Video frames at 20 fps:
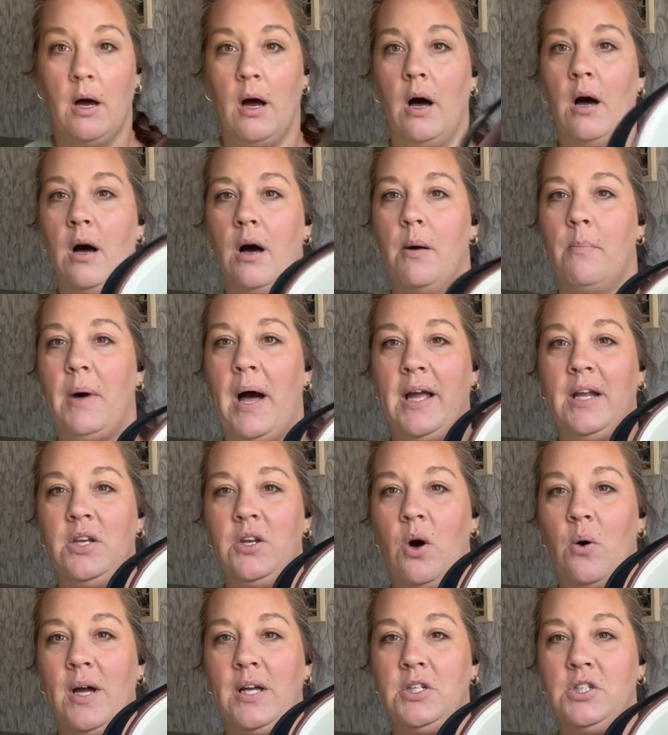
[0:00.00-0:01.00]
I
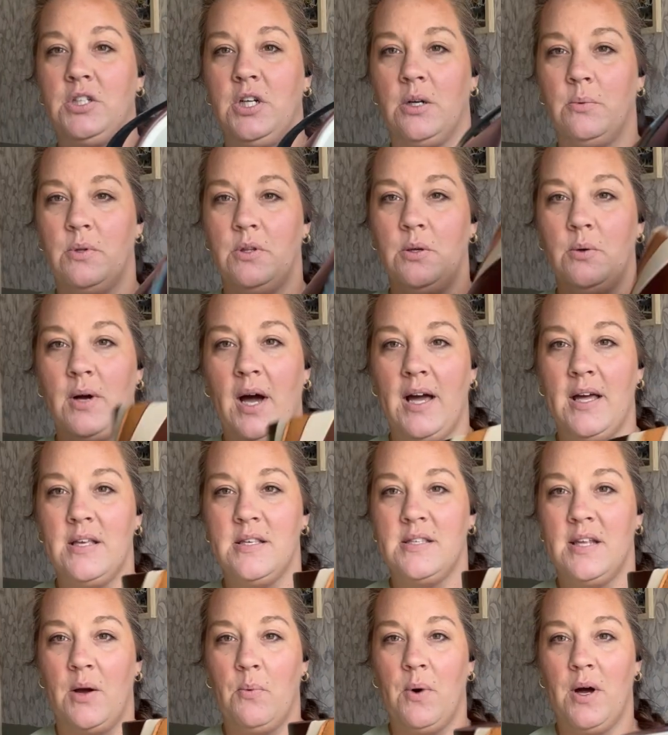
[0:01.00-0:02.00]
know I shared with you guys
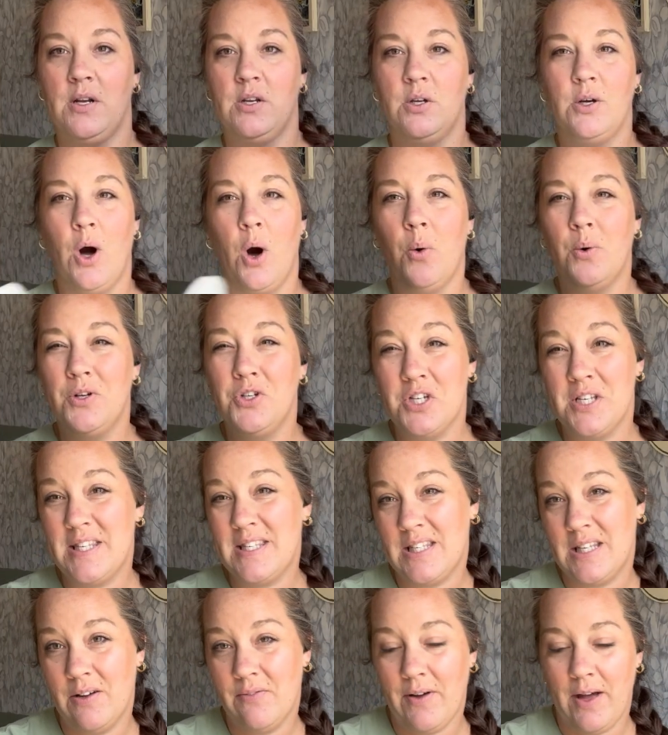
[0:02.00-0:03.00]
that I wanted to go and just
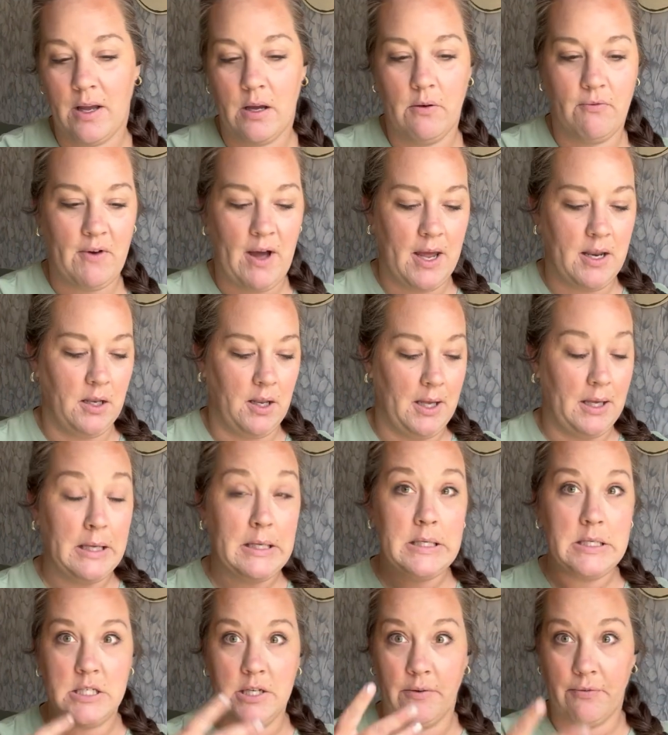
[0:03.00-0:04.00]
see if I could find like
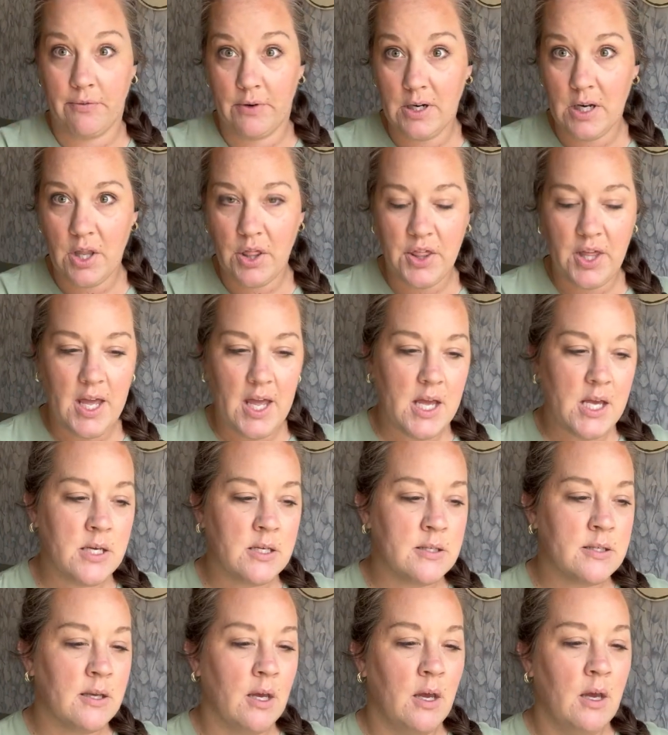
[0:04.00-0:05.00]
different
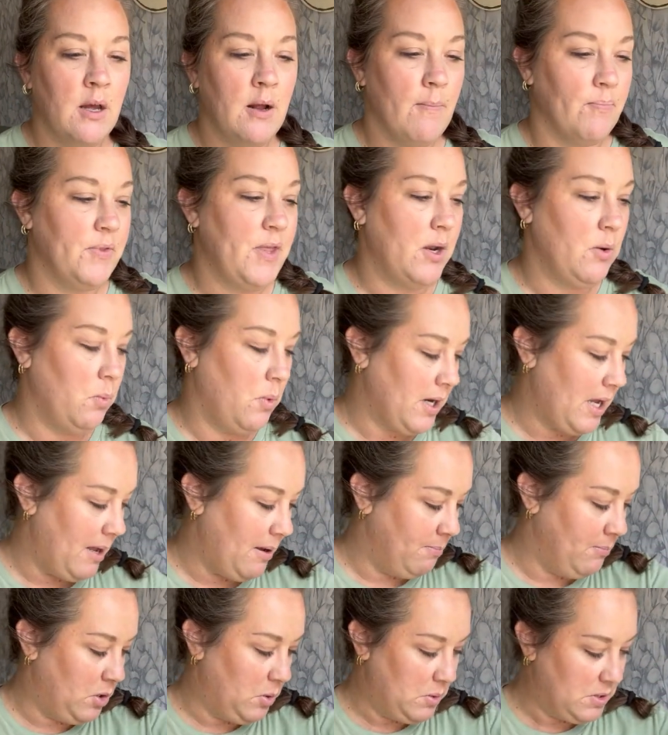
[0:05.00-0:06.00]
things than what
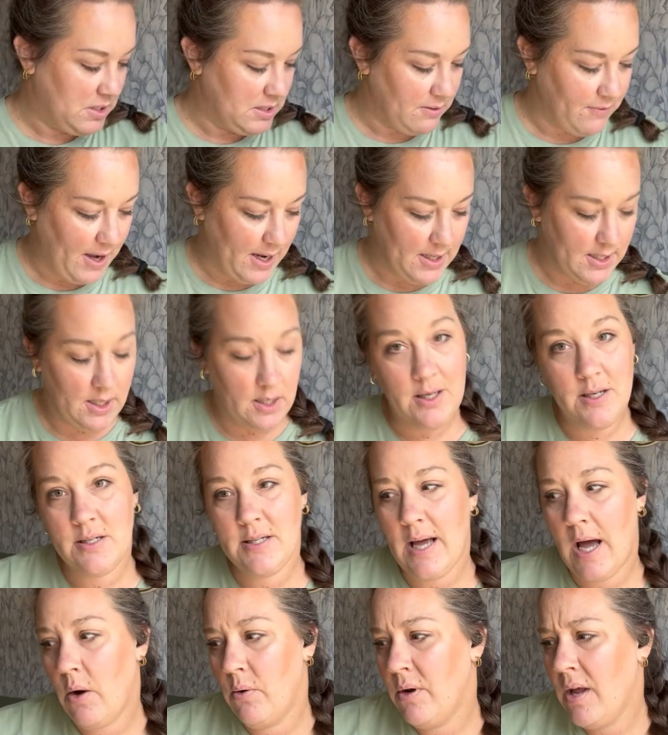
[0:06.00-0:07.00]
I'm used to finding in
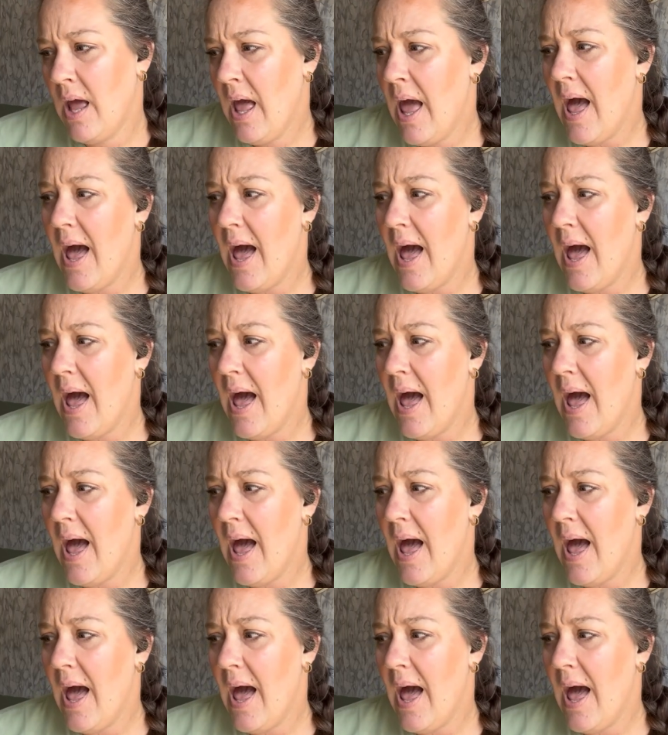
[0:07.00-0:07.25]
town.